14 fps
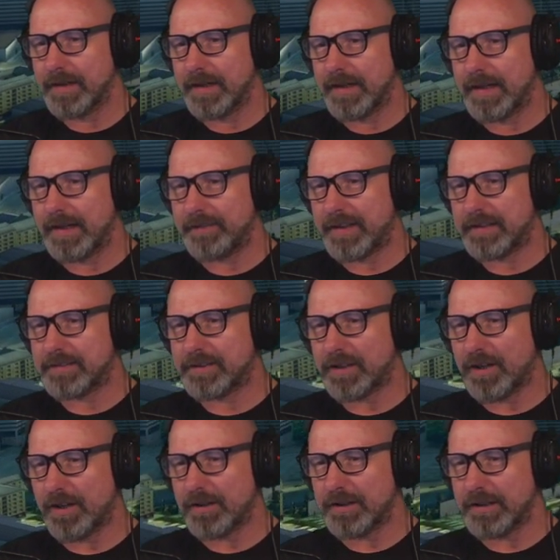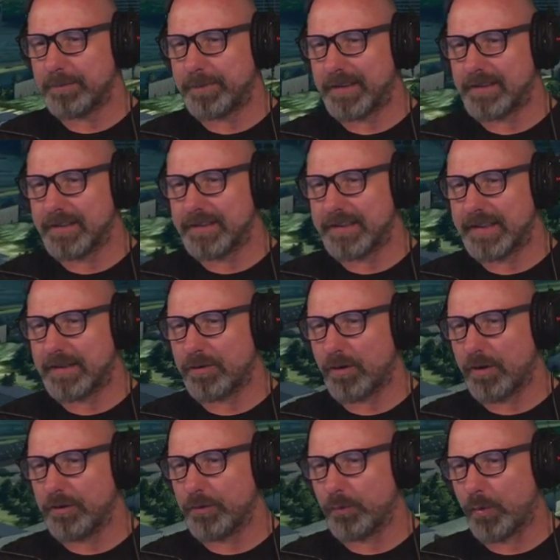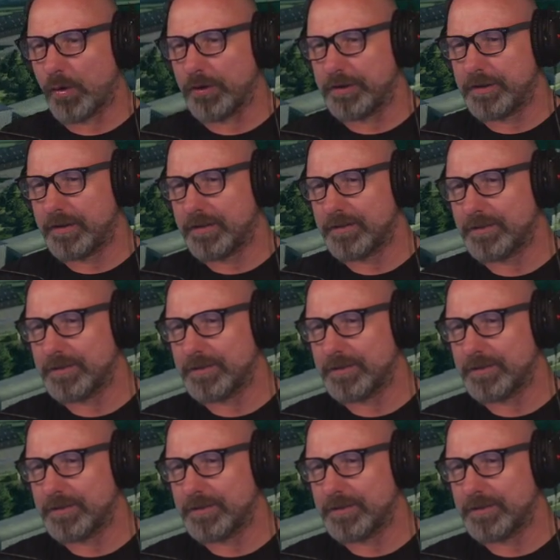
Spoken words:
And that ugly building there on the water